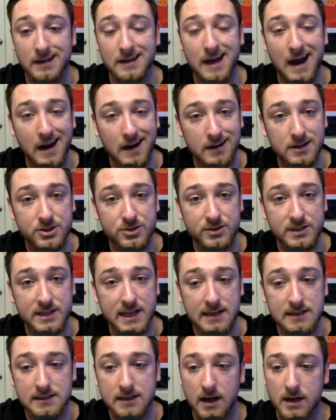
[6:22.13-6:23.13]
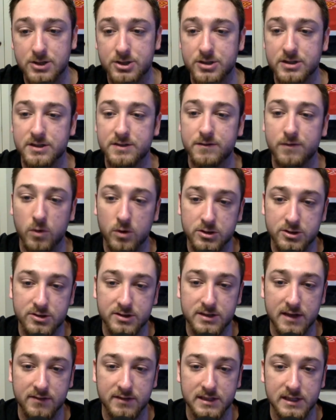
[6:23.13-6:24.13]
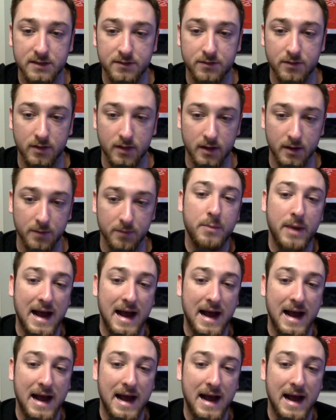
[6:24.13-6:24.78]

910 touches, 417 for them,